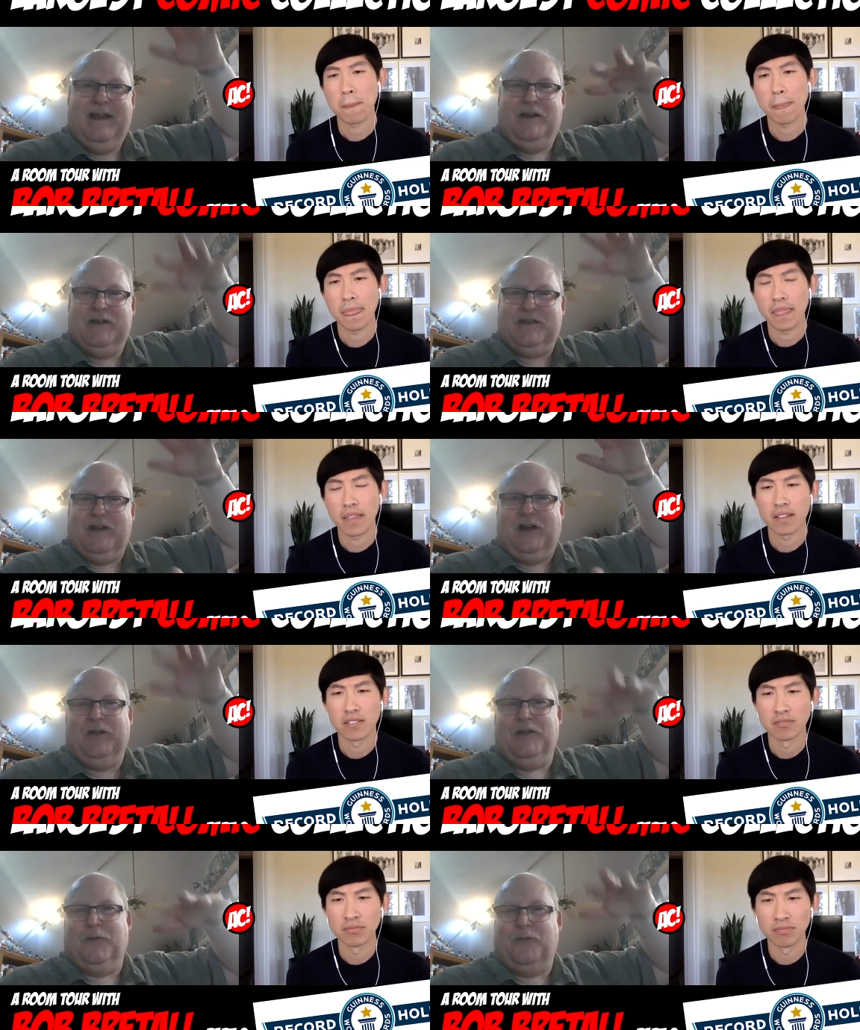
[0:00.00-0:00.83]
Speaker 1: here's
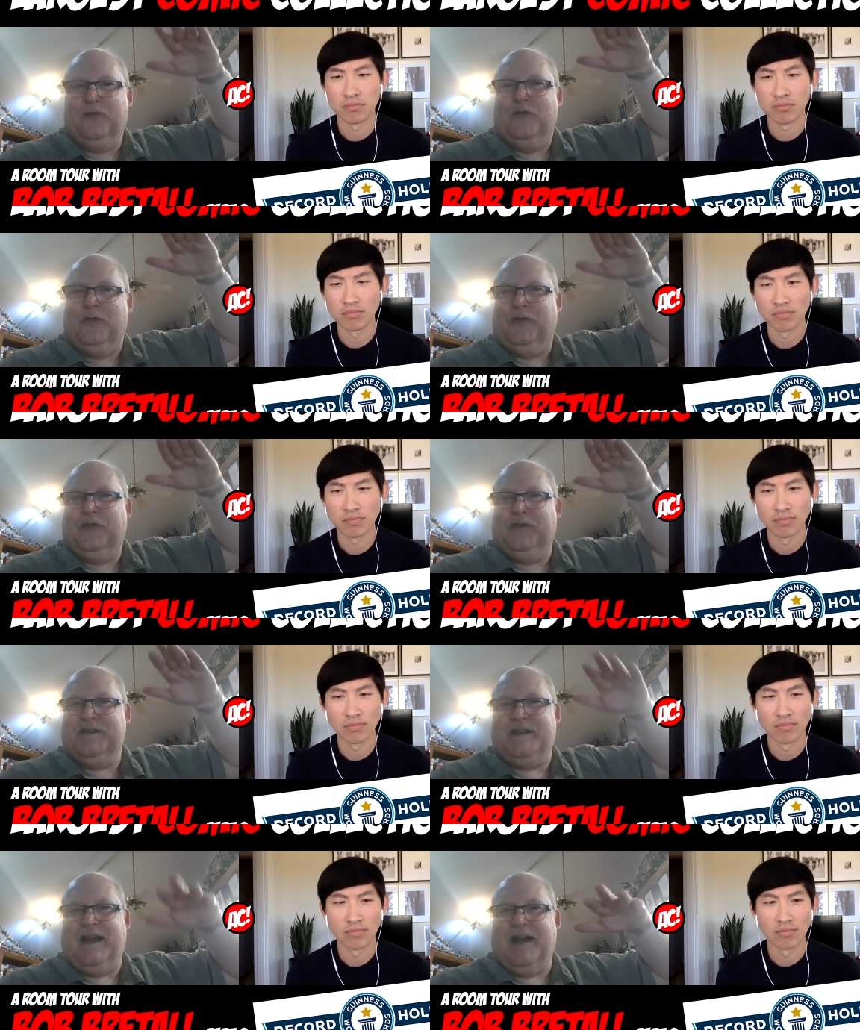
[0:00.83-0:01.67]
all the rules
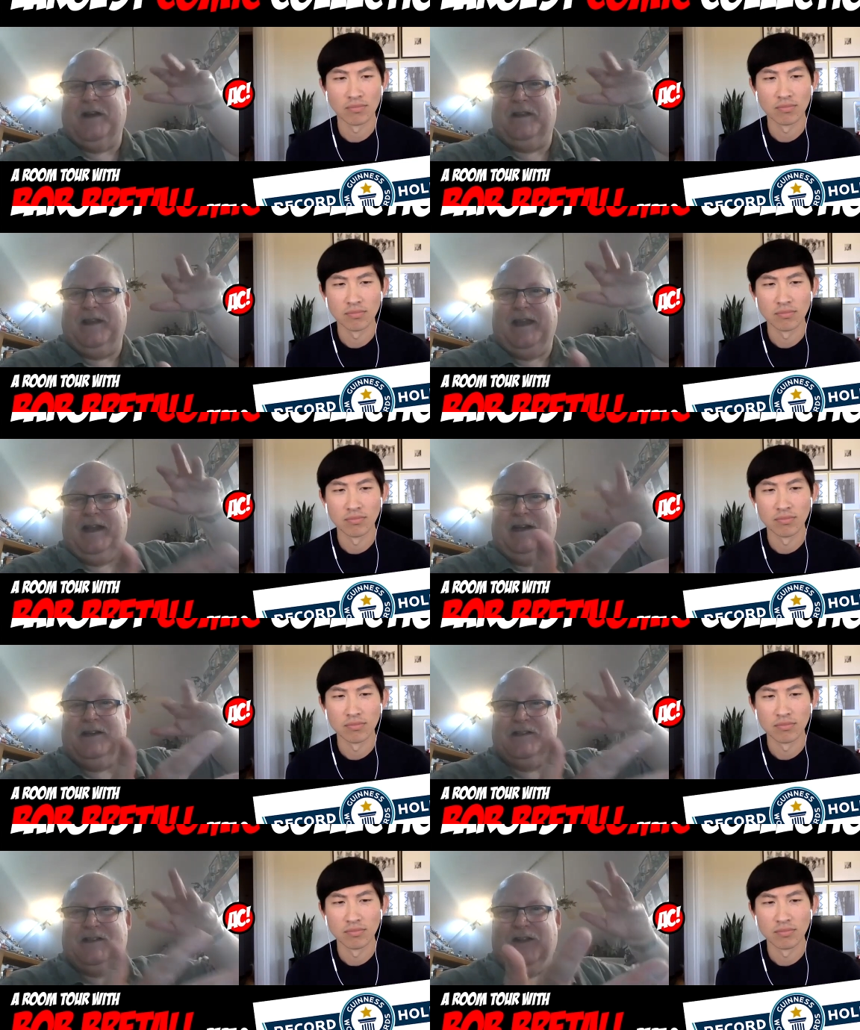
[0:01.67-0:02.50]
and everything, and
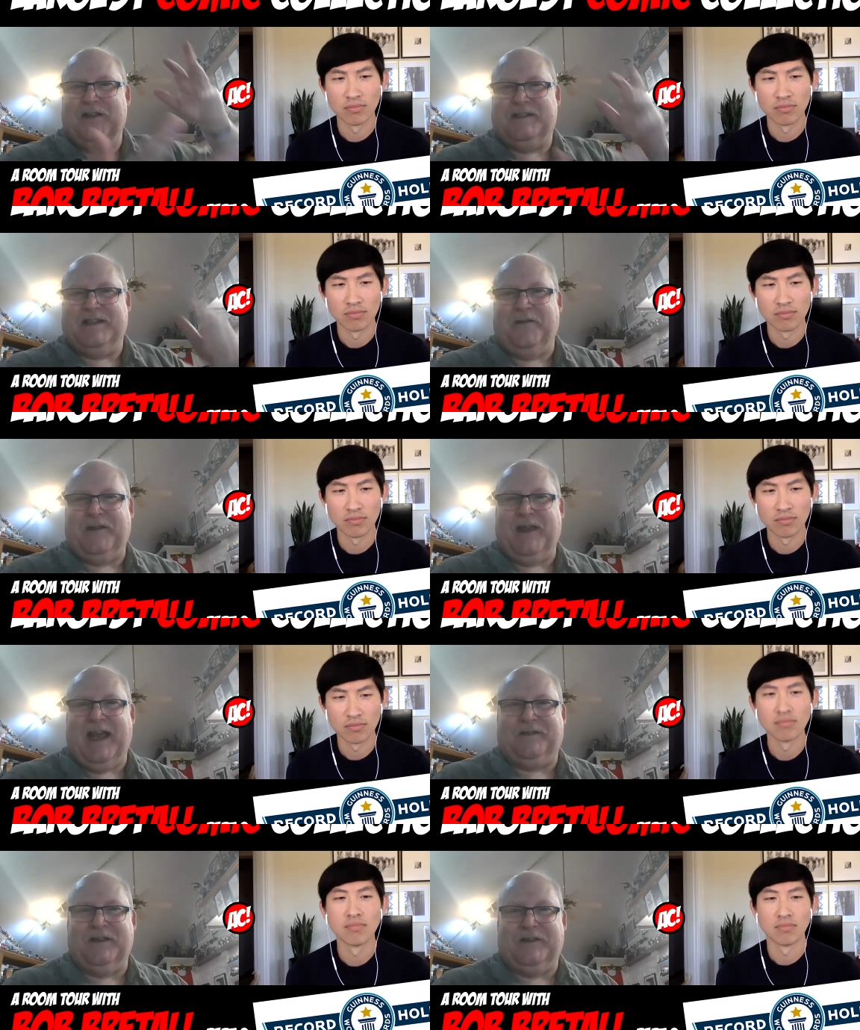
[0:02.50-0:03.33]
here's all the stuff
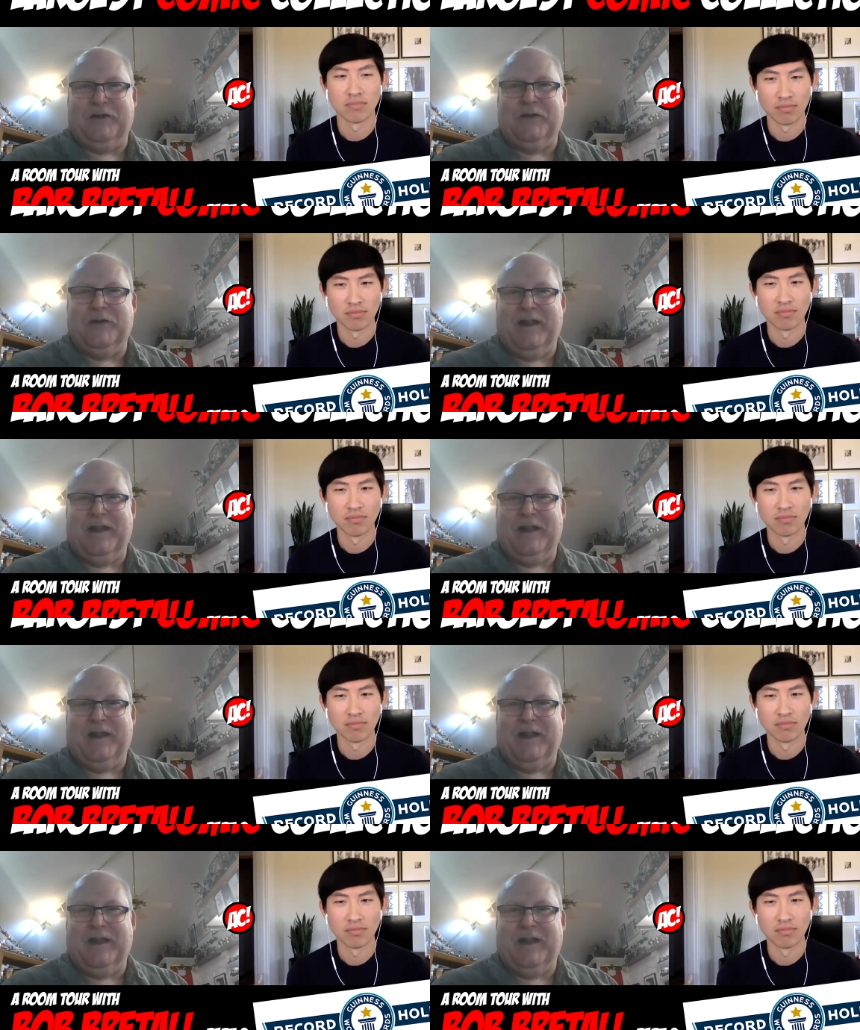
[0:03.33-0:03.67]
you have to do.